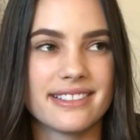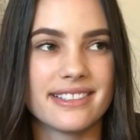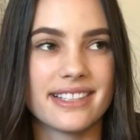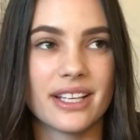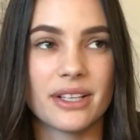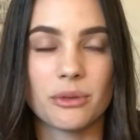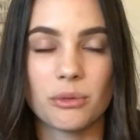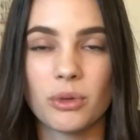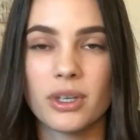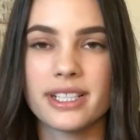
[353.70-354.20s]

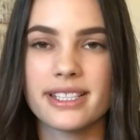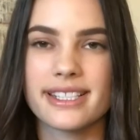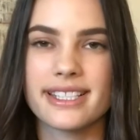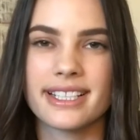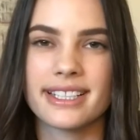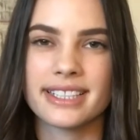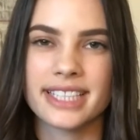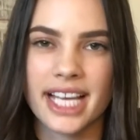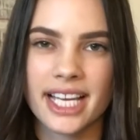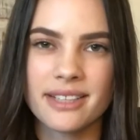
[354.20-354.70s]
they're once
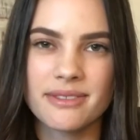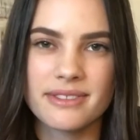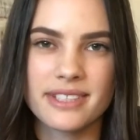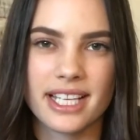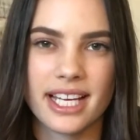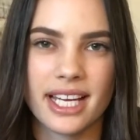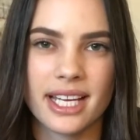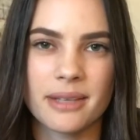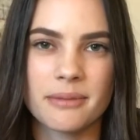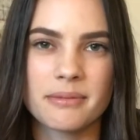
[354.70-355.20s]
in a
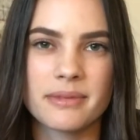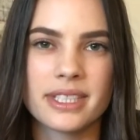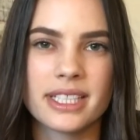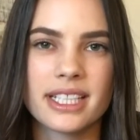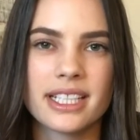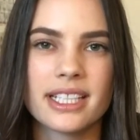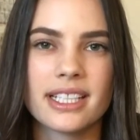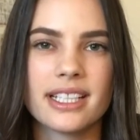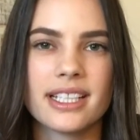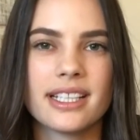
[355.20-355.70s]
lifetime,
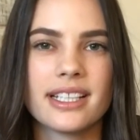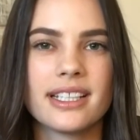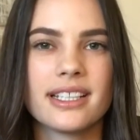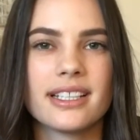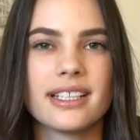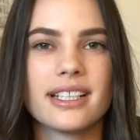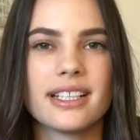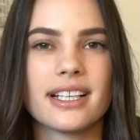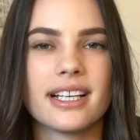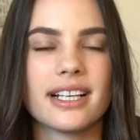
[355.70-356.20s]

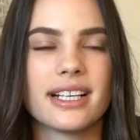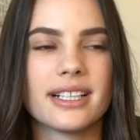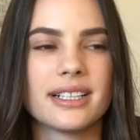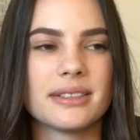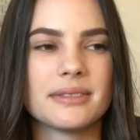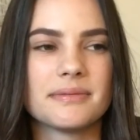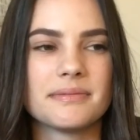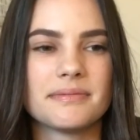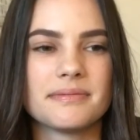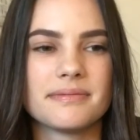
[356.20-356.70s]

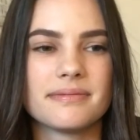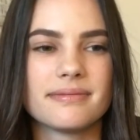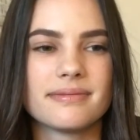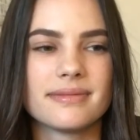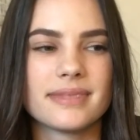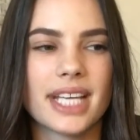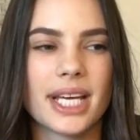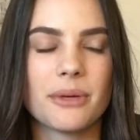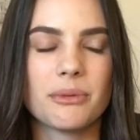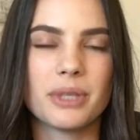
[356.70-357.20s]

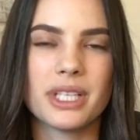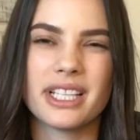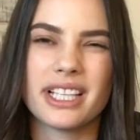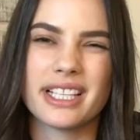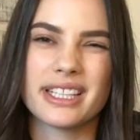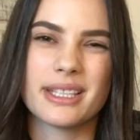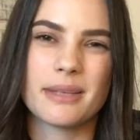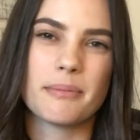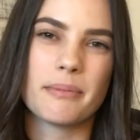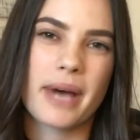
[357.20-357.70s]
and we
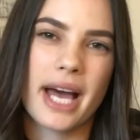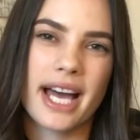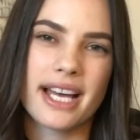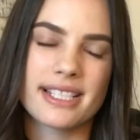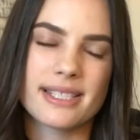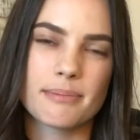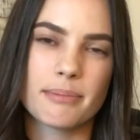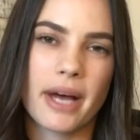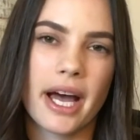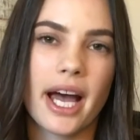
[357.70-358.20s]
let them
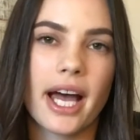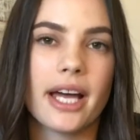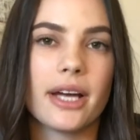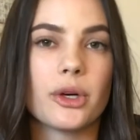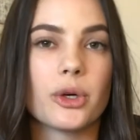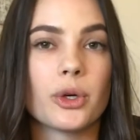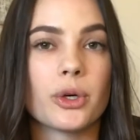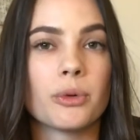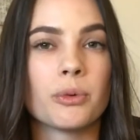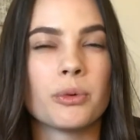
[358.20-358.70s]
pass by,
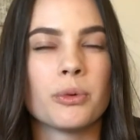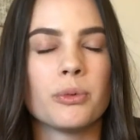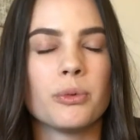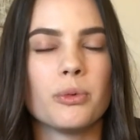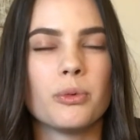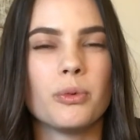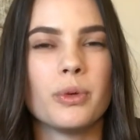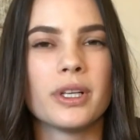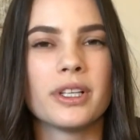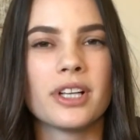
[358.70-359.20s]
or
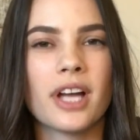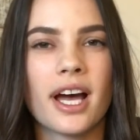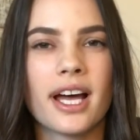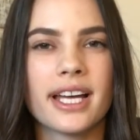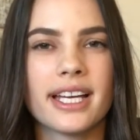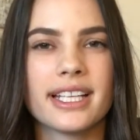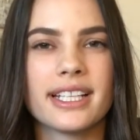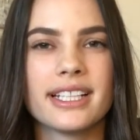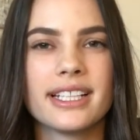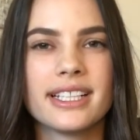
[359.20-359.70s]
we're
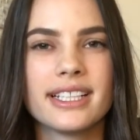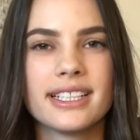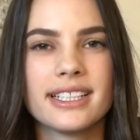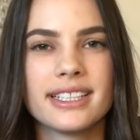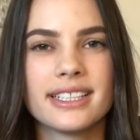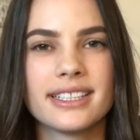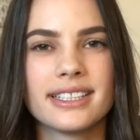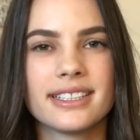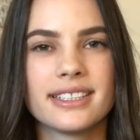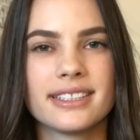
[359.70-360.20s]
not
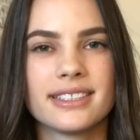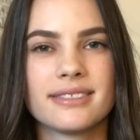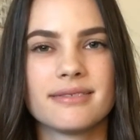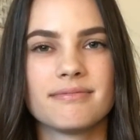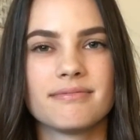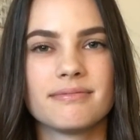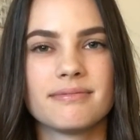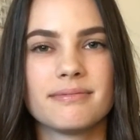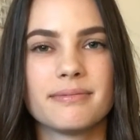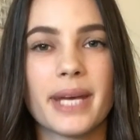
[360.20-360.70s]

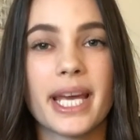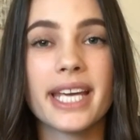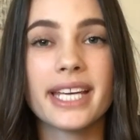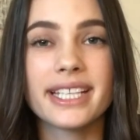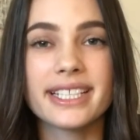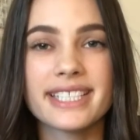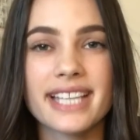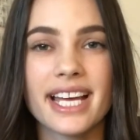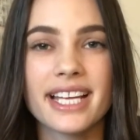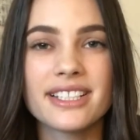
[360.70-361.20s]
paying
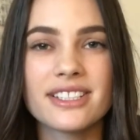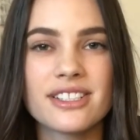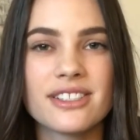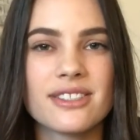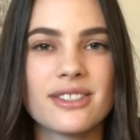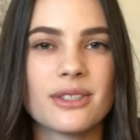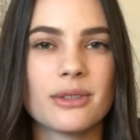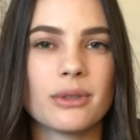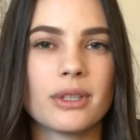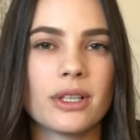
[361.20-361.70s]
attention
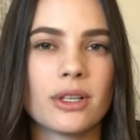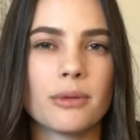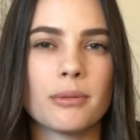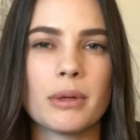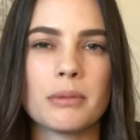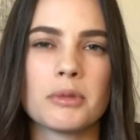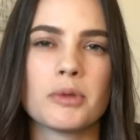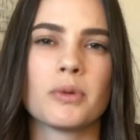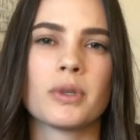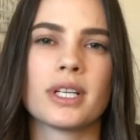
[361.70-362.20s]
to it, or
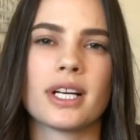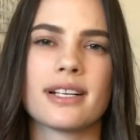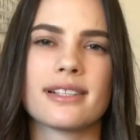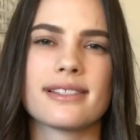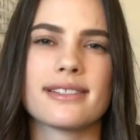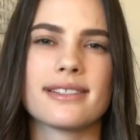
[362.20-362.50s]
maybe we're not